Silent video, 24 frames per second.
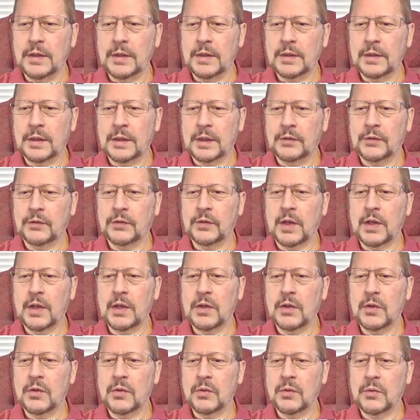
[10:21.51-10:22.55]
Let's say
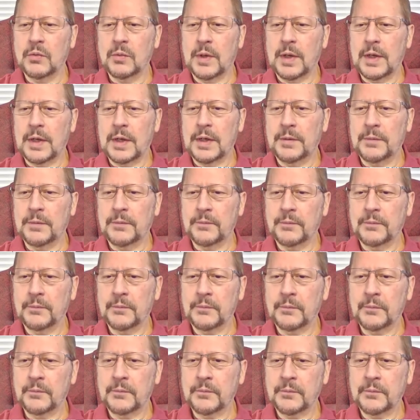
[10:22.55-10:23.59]
you, on
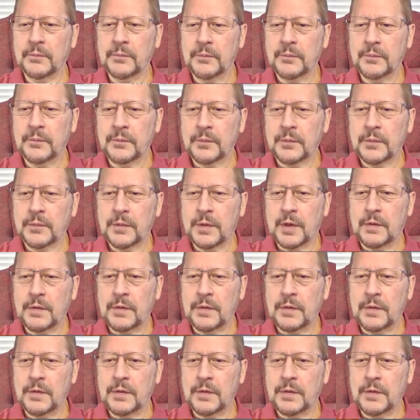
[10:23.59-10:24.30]
the